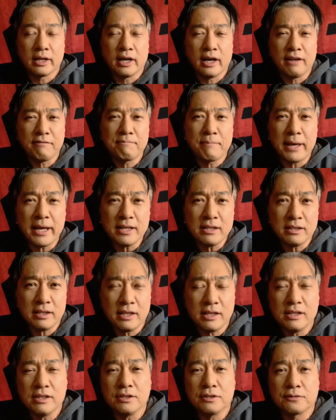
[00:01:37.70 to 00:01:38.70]
And I've
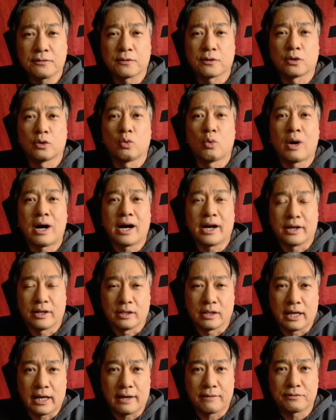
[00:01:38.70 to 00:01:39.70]
maintained this for a
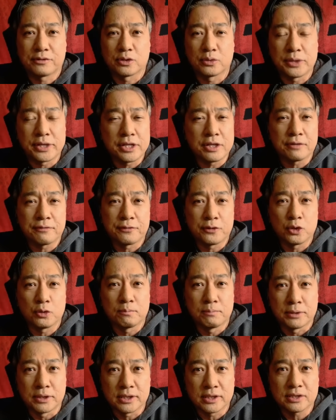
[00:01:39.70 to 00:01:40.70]
while after reading a
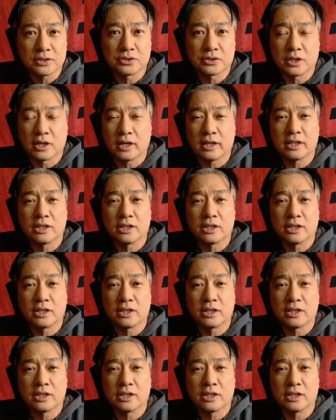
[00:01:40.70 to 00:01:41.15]
few books,